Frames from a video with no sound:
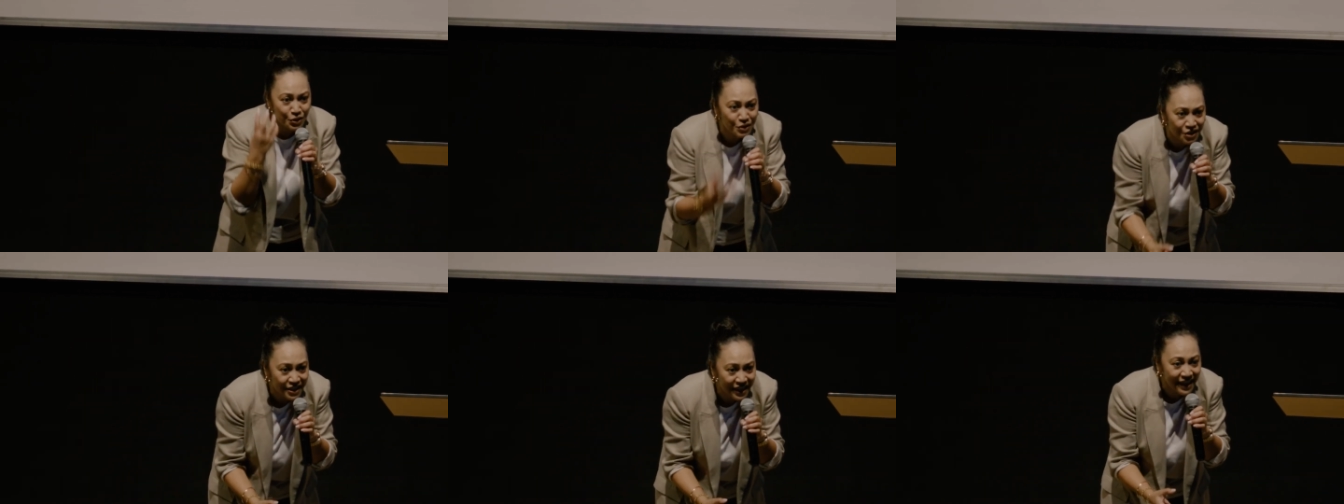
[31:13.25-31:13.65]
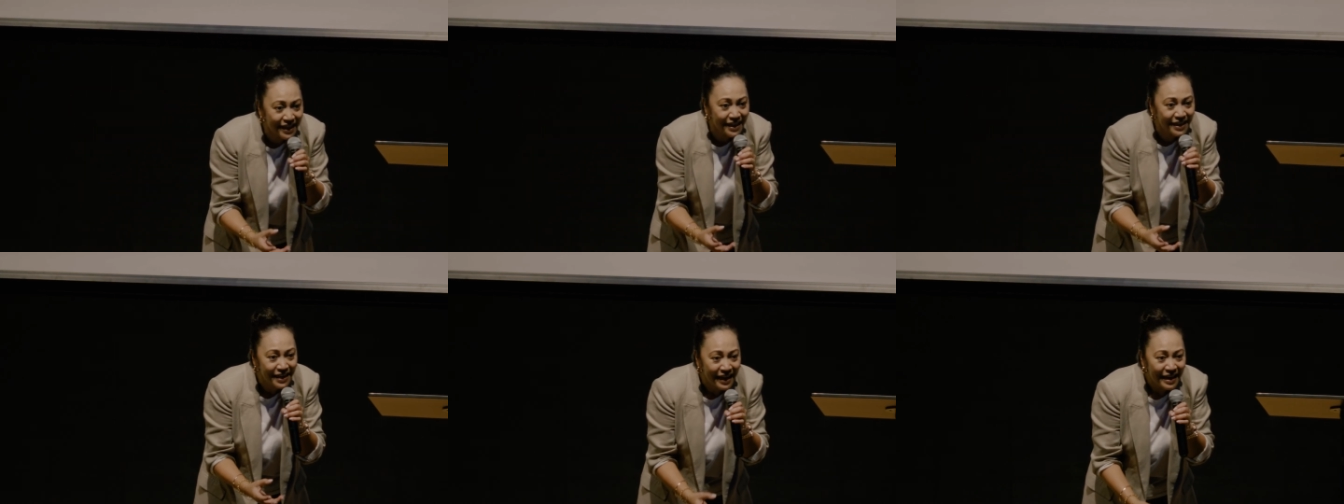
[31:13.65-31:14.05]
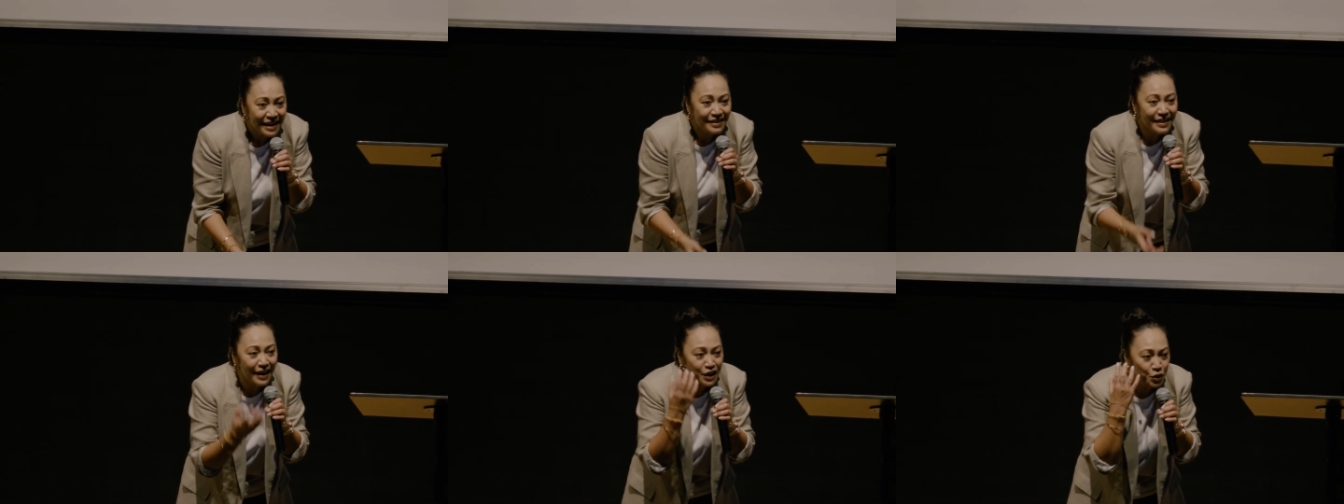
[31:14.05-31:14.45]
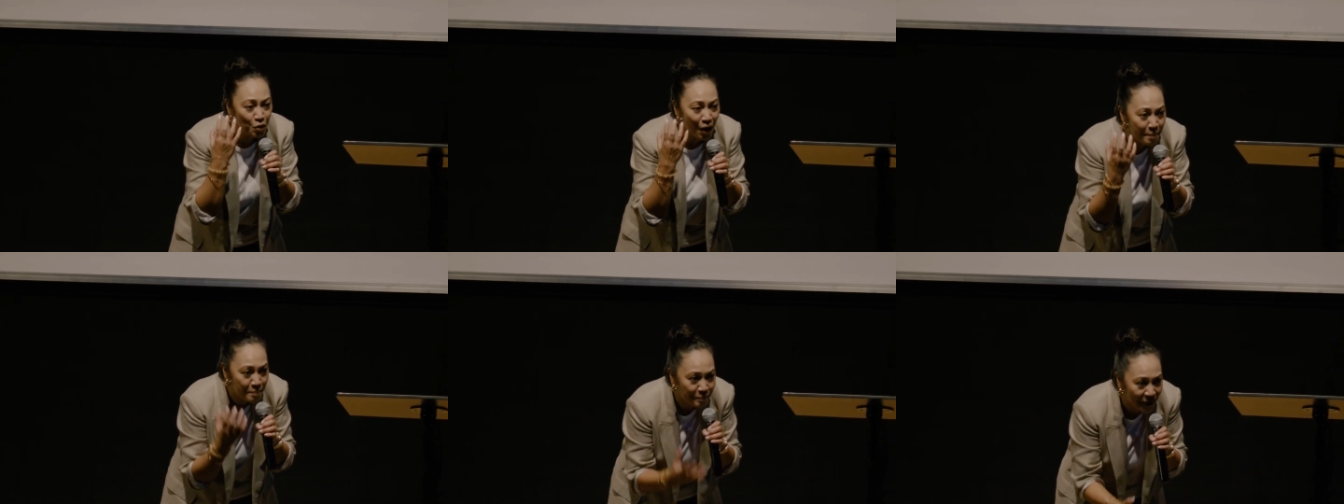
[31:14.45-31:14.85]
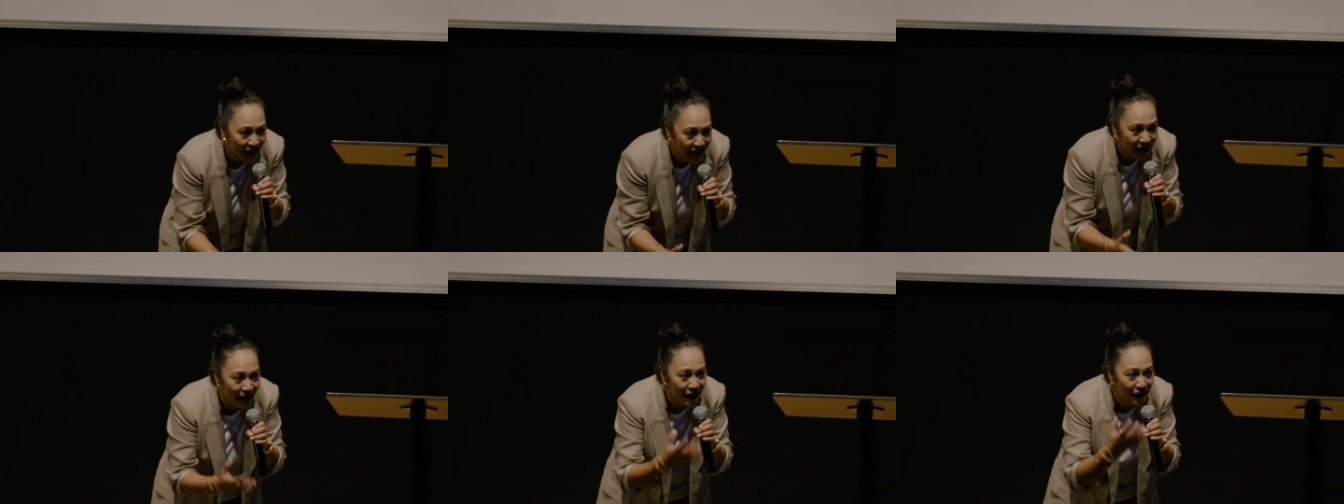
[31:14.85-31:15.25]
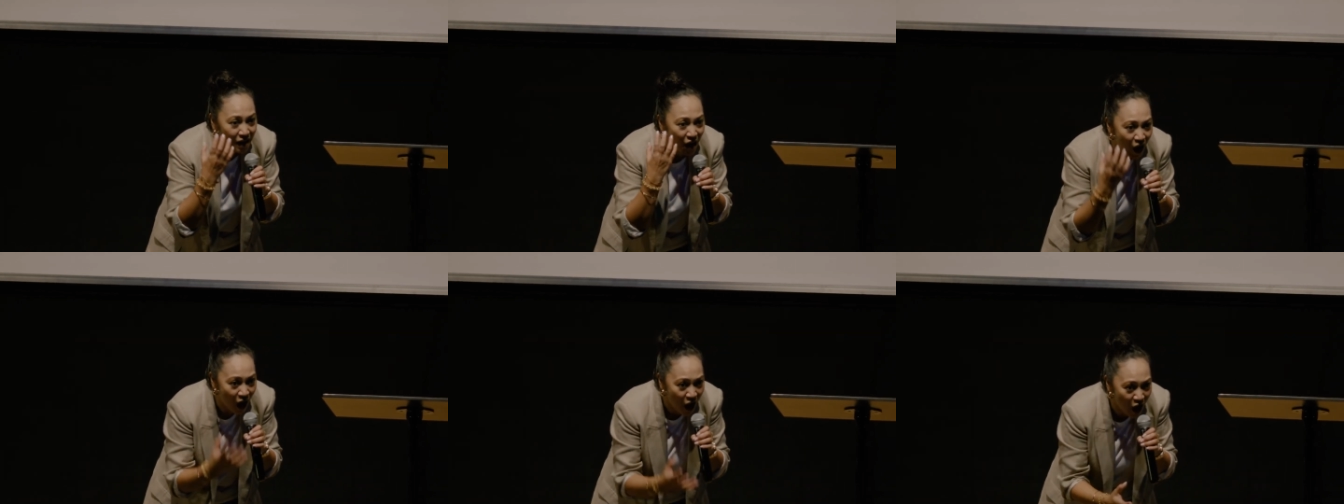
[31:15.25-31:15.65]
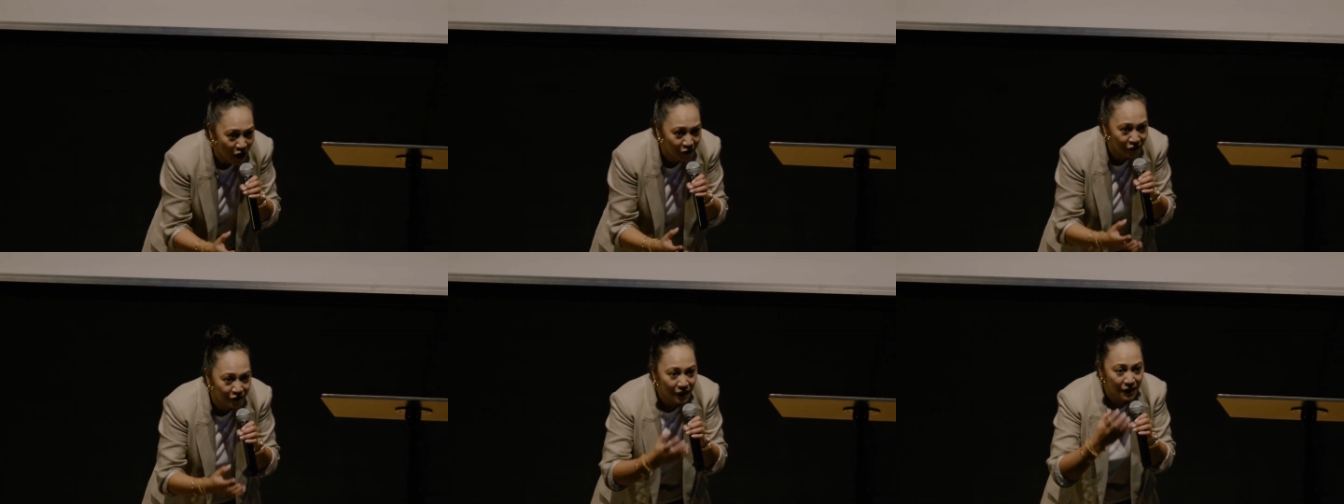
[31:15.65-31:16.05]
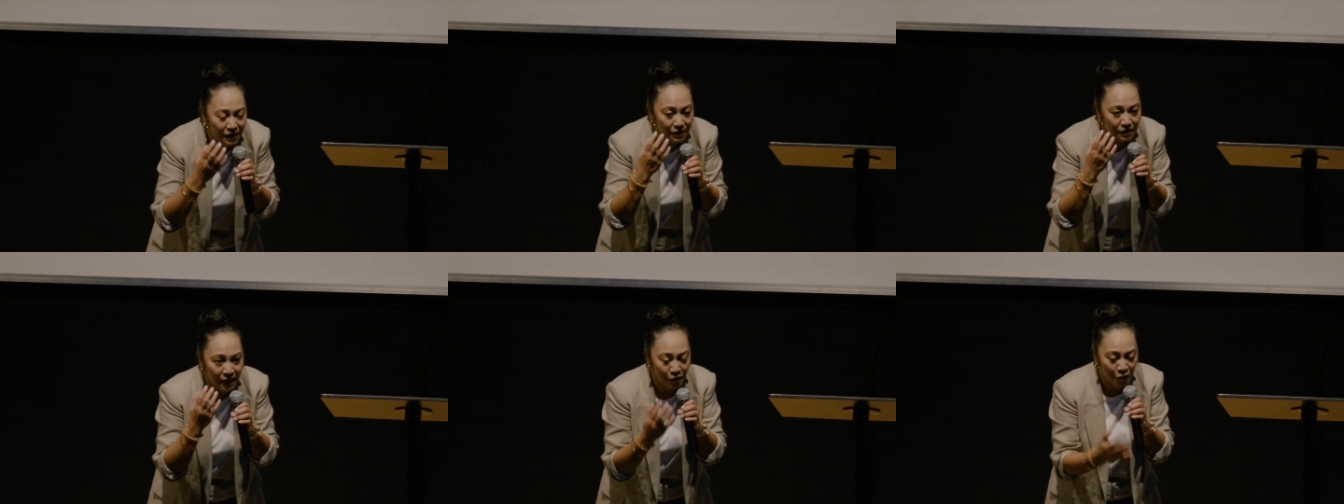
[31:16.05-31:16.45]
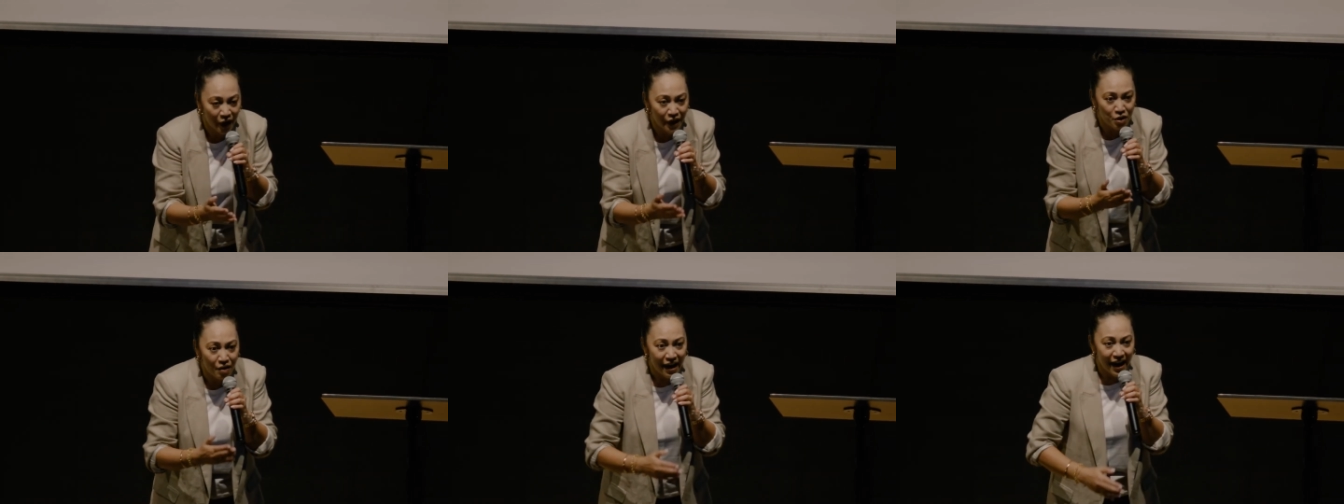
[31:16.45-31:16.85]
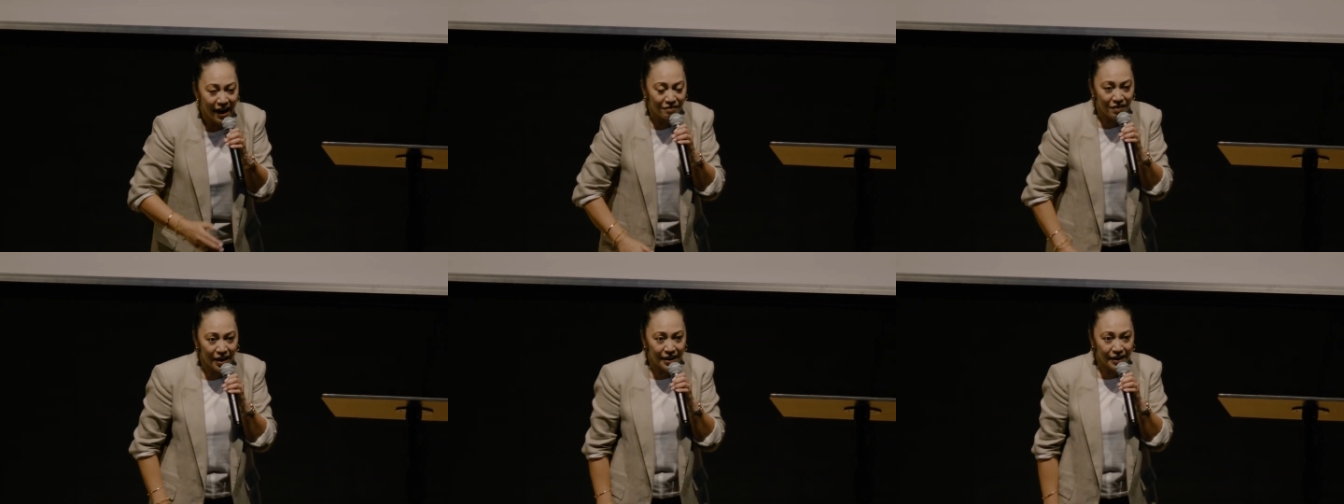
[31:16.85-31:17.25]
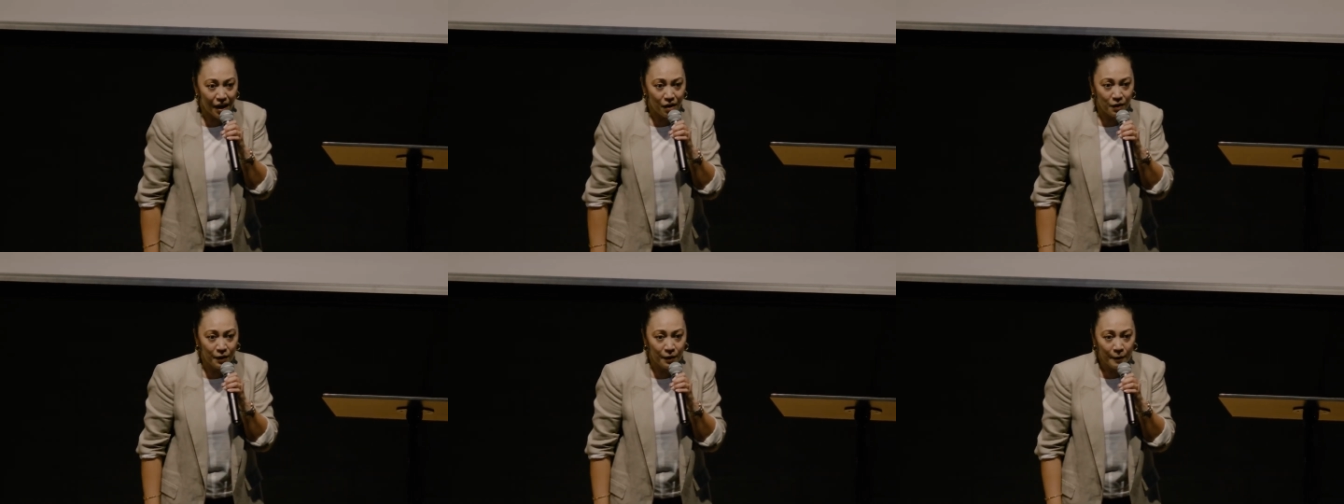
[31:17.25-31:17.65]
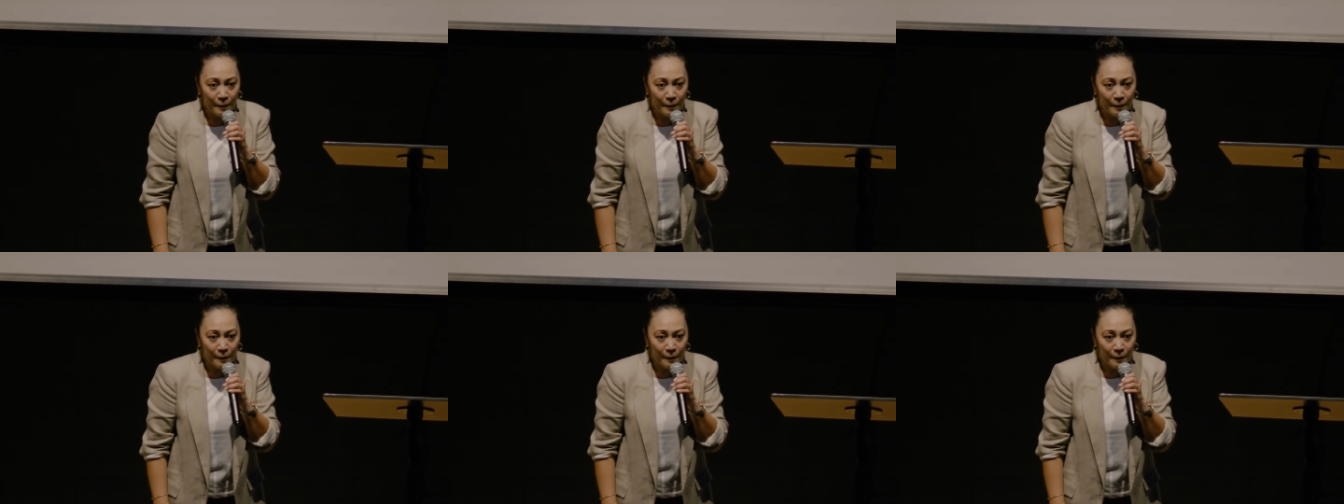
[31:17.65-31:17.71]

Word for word: to see that you are better off than where you're at right now.